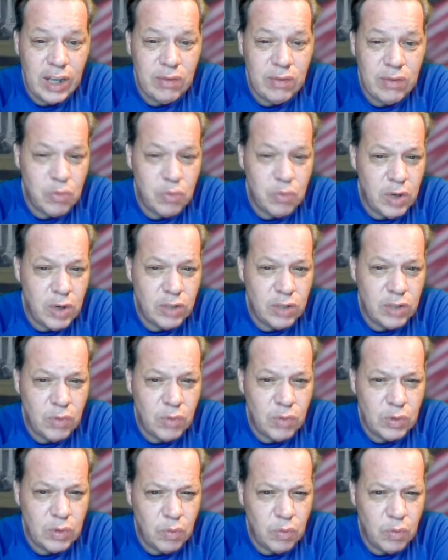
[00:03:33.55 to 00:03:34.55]
the rich, of what
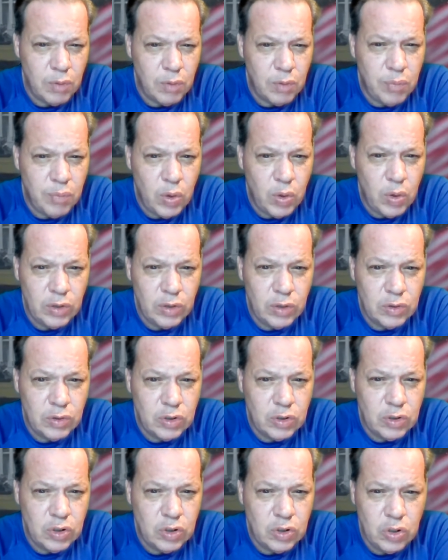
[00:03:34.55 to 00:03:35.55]
was it,
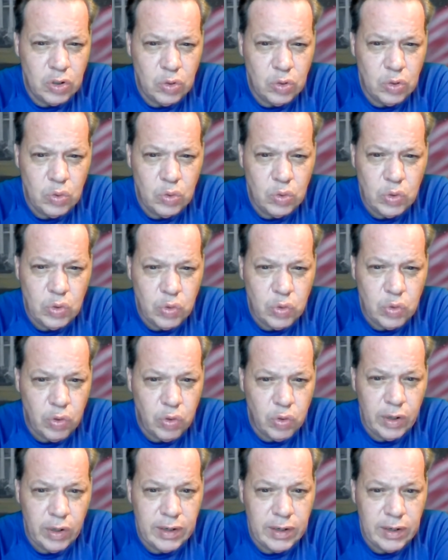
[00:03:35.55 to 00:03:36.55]
$1.2
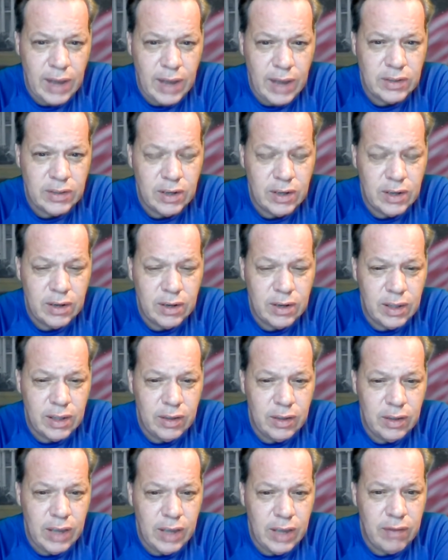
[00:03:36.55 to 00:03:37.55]
trillion tax cut that
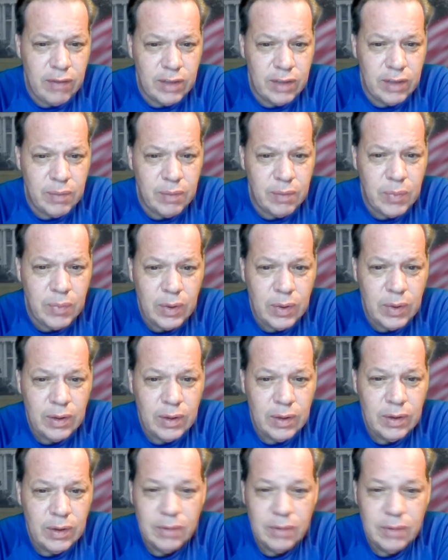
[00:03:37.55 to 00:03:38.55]
you gave them,
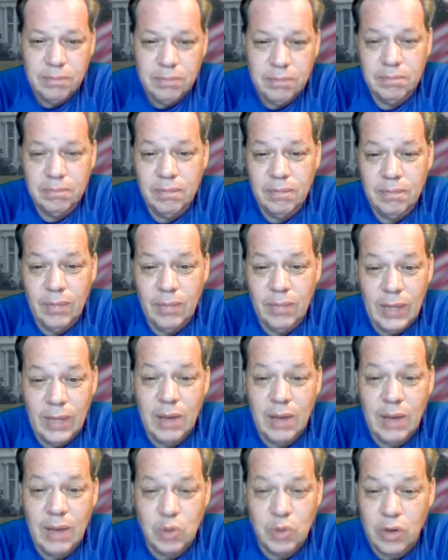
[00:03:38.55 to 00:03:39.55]

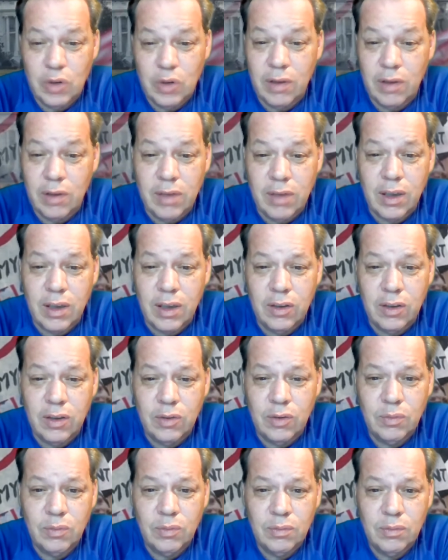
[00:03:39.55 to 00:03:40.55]
I'm sure they're thanking you.
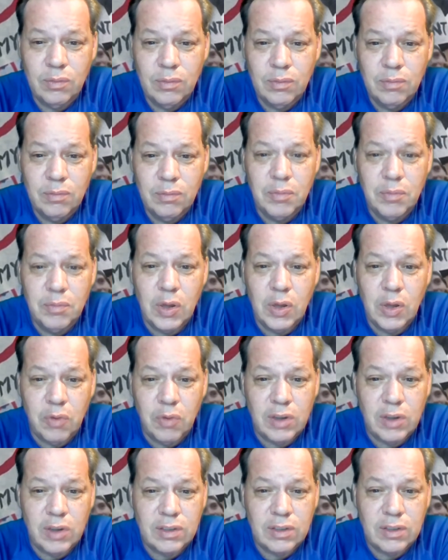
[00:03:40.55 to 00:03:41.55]
But the
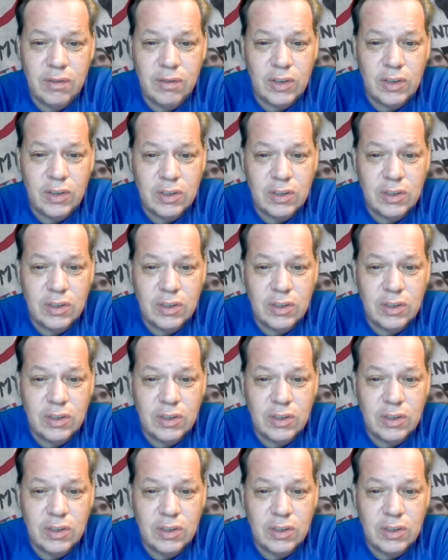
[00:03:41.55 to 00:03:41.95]
rest of us, the